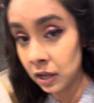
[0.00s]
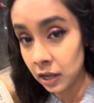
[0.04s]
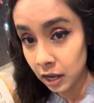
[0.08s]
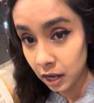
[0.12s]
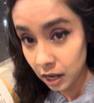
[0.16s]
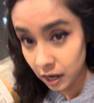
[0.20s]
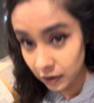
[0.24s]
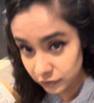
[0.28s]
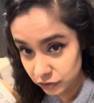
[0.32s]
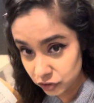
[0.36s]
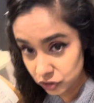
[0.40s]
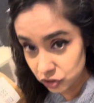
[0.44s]
I
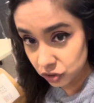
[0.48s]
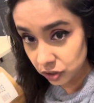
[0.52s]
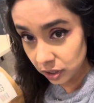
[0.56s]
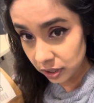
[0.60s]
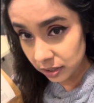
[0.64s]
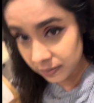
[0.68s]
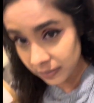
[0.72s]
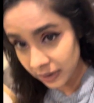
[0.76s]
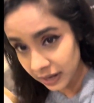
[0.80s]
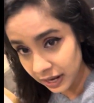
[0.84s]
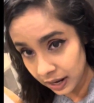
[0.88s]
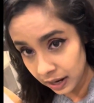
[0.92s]
have to
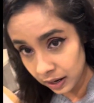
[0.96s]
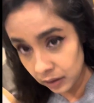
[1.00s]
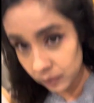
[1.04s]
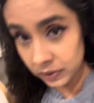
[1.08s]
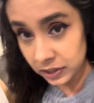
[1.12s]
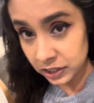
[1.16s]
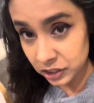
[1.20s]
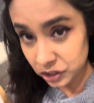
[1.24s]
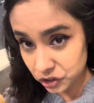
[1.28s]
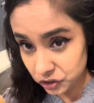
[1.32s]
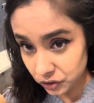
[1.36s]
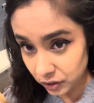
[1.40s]
straighten my hair when
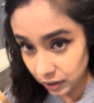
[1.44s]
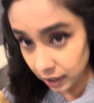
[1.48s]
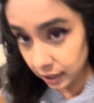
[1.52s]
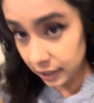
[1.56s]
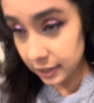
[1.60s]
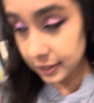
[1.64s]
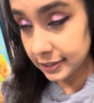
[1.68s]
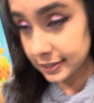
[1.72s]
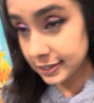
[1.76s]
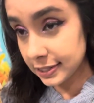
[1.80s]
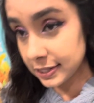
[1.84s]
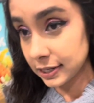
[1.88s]
it
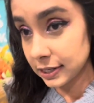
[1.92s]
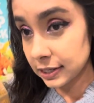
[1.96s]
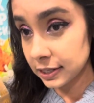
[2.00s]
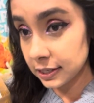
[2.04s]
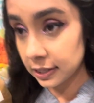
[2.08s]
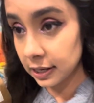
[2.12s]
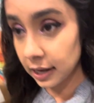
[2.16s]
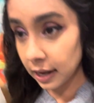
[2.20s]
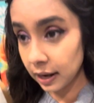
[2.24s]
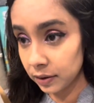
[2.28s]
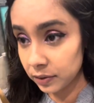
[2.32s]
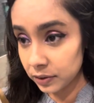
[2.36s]
dries in
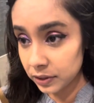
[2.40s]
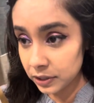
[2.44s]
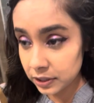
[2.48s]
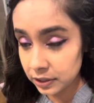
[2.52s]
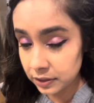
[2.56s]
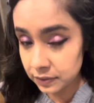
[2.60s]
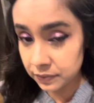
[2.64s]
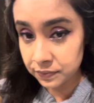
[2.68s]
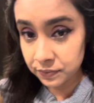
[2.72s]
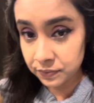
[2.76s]
an hour.